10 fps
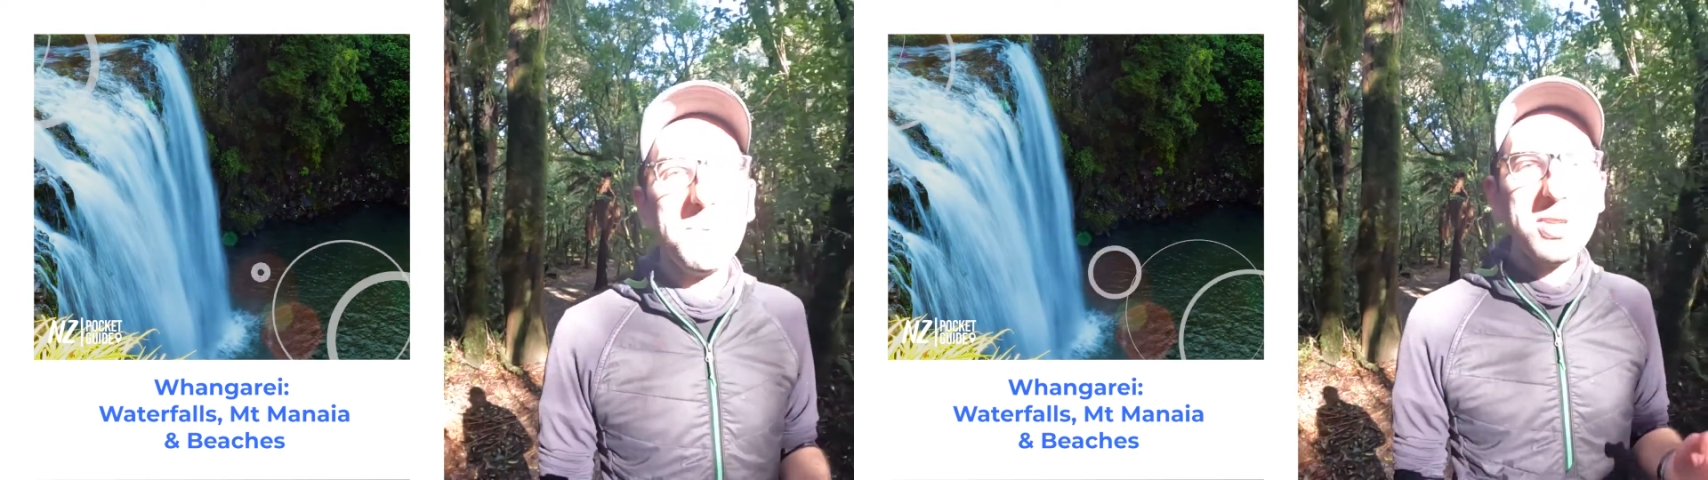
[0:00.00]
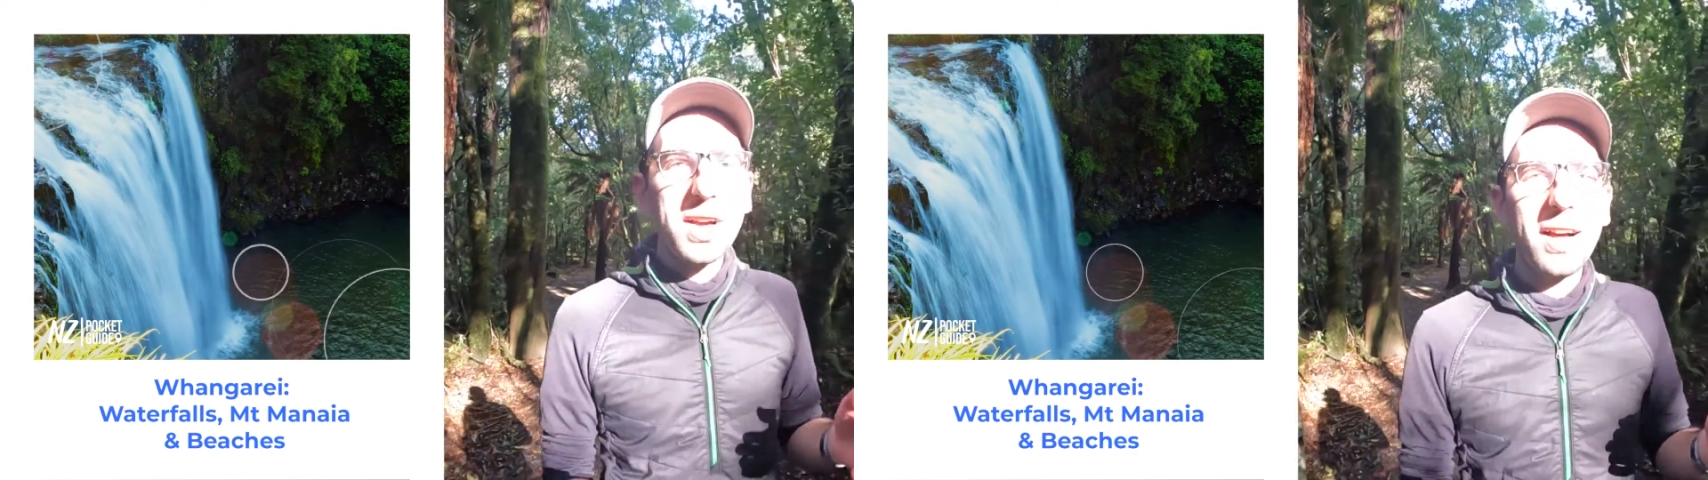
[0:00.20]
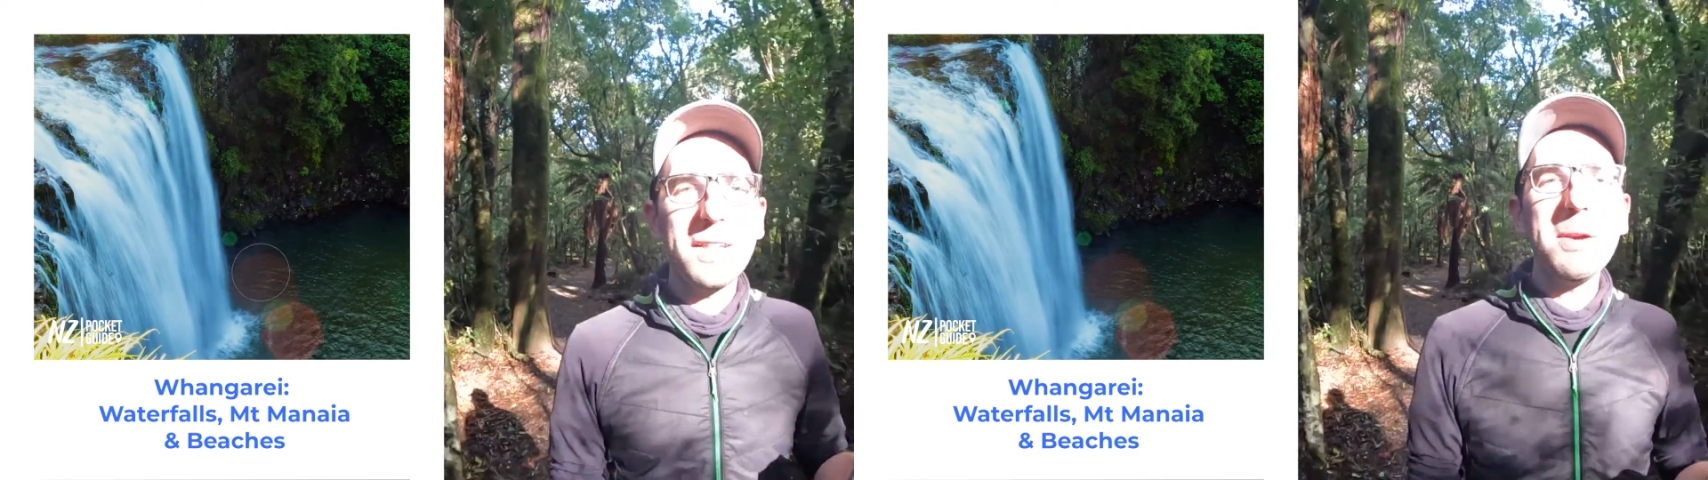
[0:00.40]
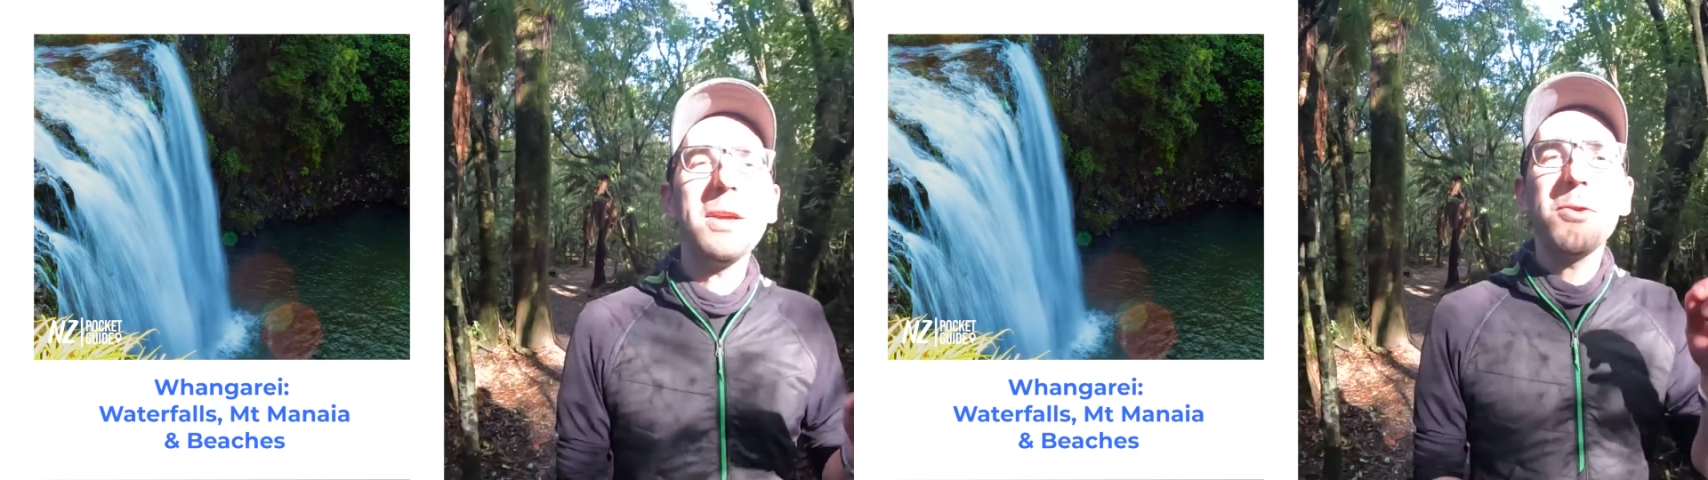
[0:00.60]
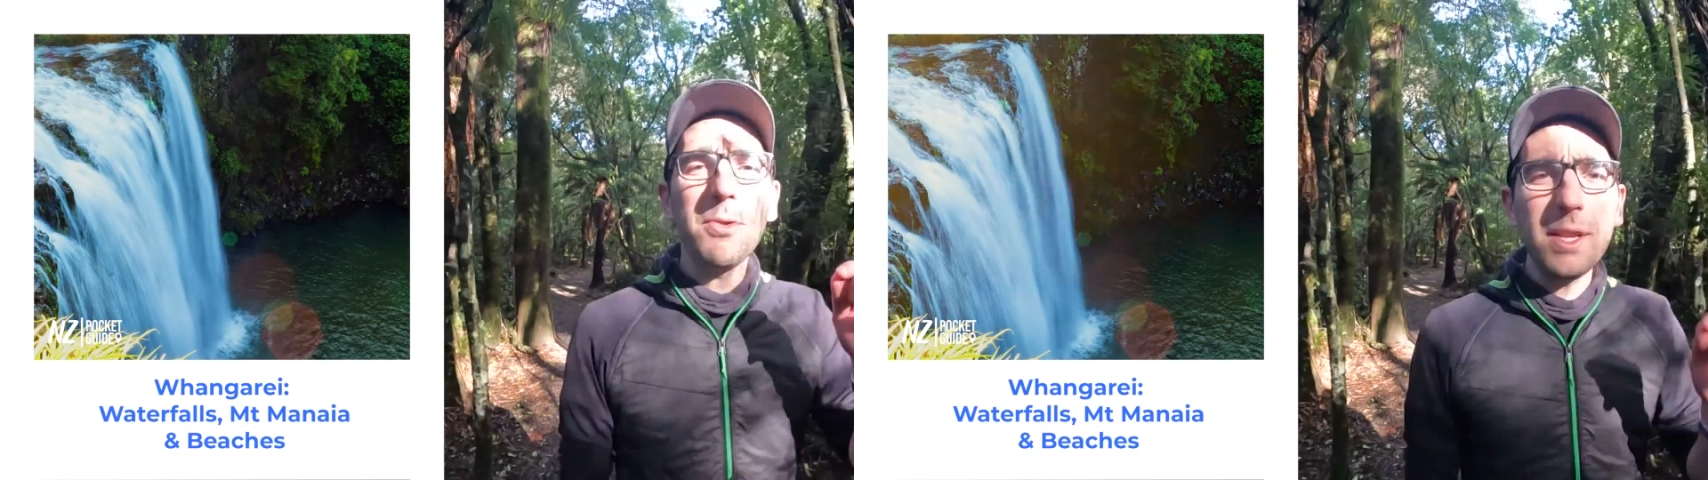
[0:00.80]
which are an
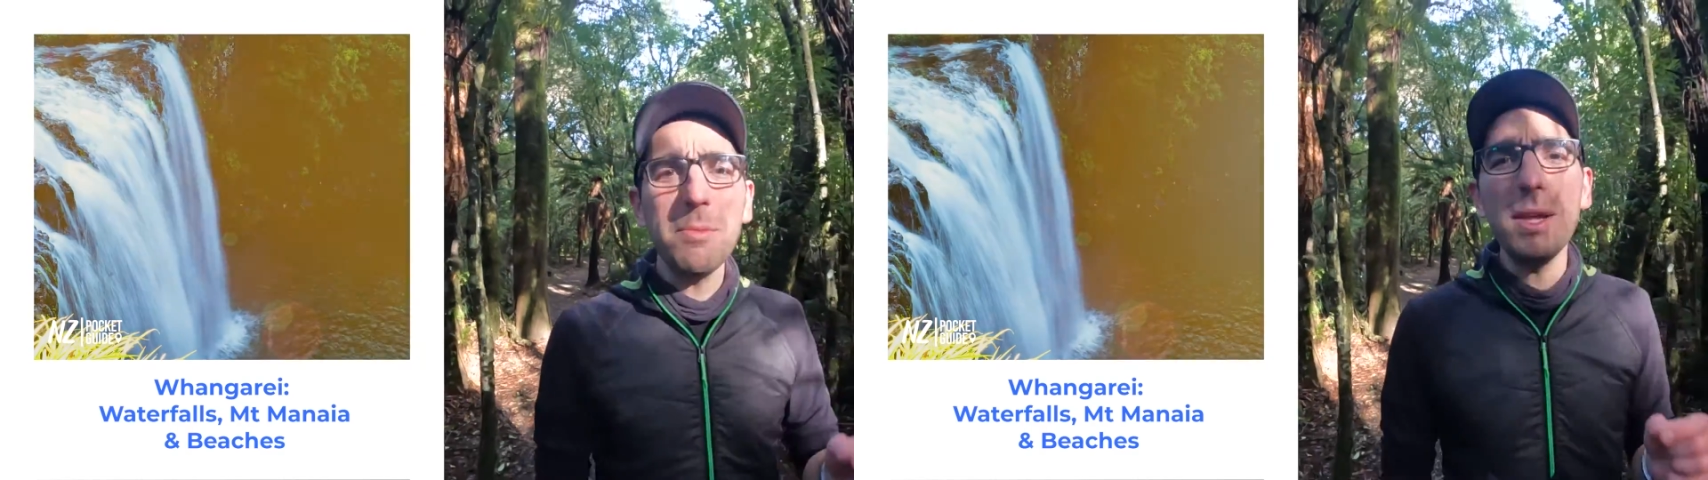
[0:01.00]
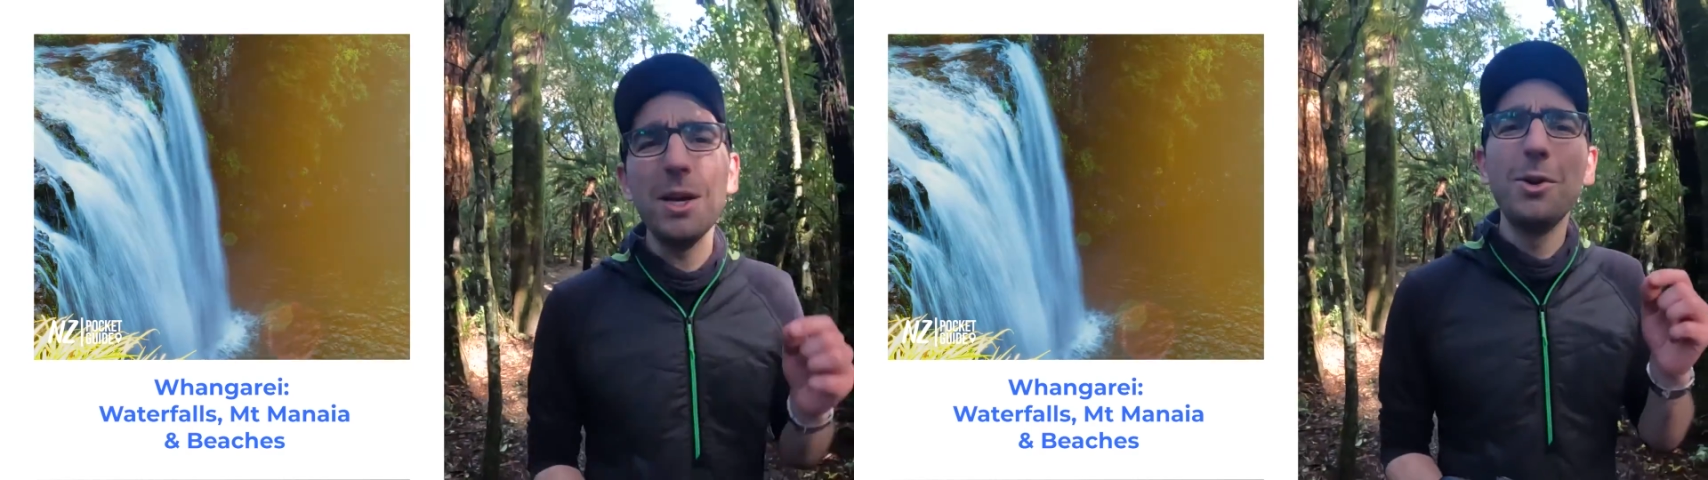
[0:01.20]
incredibly